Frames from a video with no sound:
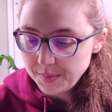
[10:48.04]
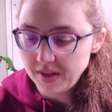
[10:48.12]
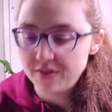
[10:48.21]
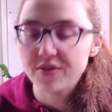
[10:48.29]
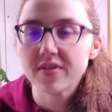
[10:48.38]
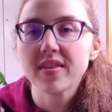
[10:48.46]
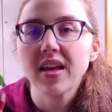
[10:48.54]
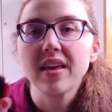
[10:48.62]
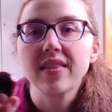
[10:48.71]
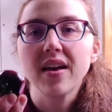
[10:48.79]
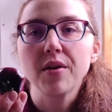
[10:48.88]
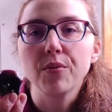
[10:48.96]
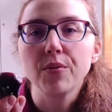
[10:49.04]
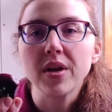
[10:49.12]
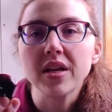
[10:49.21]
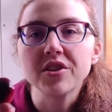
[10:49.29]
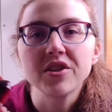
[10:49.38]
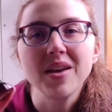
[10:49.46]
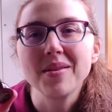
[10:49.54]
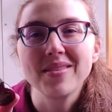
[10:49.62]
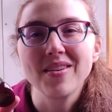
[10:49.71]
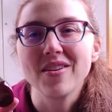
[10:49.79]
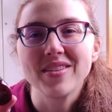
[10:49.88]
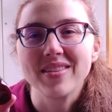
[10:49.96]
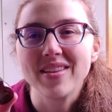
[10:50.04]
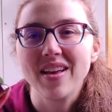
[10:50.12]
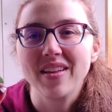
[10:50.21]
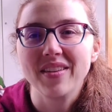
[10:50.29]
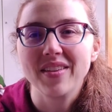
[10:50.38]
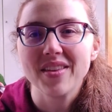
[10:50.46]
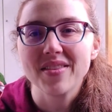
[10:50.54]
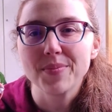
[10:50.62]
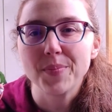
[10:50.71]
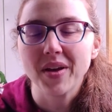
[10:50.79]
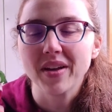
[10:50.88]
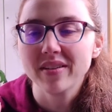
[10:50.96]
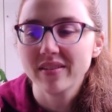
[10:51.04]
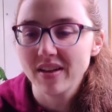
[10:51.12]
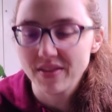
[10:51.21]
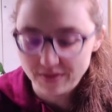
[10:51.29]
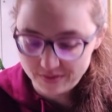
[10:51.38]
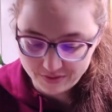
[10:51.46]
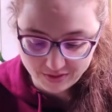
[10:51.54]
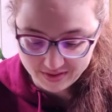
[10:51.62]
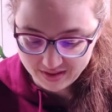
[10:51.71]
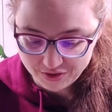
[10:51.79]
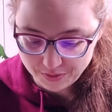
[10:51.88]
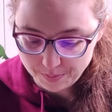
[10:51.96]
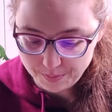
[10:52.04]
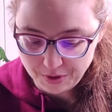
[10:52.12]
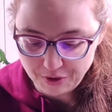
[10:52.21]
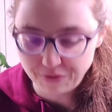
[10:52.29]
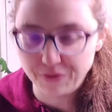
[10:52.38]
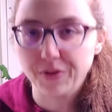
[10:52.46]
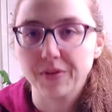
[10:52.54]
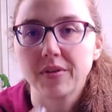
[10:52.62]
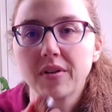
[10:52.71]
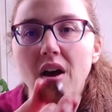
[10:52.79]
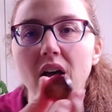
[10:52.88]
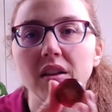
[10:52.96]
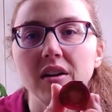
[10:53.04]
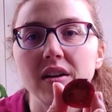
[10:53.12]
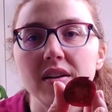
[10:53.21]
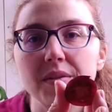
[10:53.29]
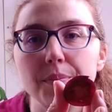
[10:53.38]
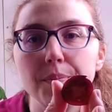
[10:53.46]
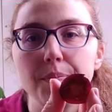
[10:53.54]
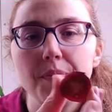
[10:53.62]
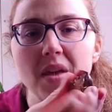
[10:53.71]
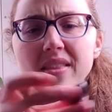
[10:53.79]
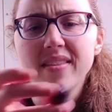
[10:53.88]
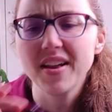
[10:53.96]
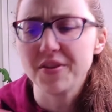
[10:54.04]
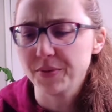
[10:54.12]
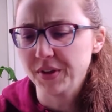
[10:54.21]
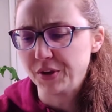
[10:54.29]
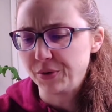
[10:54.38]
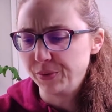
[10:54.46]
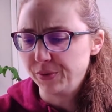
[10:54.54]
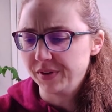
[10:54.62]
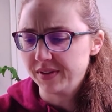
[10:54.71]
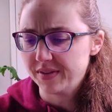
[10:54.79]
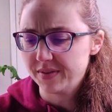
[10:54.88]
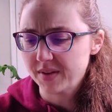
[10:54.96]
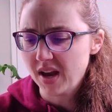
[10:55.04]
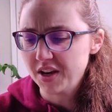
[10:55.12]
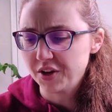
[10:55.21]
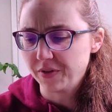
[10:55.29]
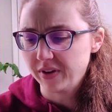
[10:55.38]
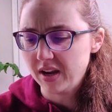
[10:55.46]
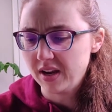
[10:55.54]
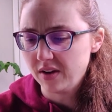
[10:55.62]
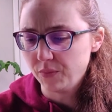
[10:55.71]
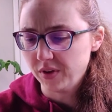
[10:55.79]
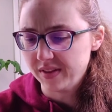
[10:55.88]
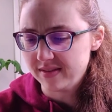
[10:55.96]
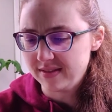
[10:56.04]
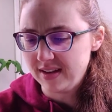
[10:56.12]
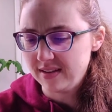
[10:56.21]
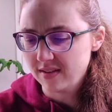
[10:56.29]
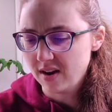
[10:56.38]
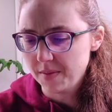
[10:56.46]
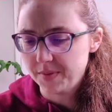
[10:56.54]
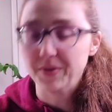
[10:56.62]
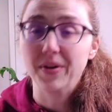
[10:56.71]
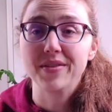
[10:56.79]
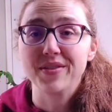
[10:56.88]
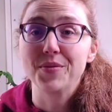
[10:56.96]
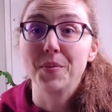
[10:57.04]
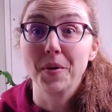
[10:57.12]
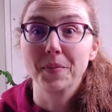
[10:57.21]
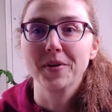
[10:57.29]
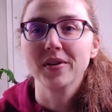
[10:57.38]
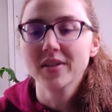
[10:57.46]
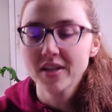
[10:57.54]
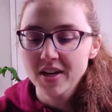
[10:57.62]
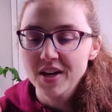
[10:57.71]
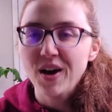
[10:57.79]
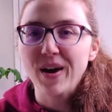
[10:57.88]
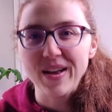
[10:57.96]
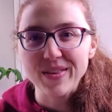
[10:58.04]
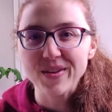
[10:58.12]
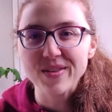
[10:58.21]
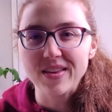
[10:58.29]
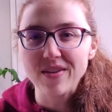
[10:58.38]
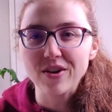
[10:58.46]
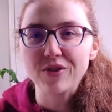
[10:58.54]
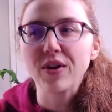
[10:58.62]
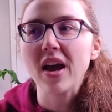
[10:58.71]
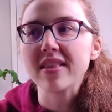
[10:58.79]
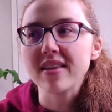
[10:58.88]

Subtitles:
But it's just like that rich, and it's hard to tell on this, but it's just such a beautiful color. And the inside's really cool. It's kind of green where the seeds are, but the rest is purple. All right, so let's give it a try.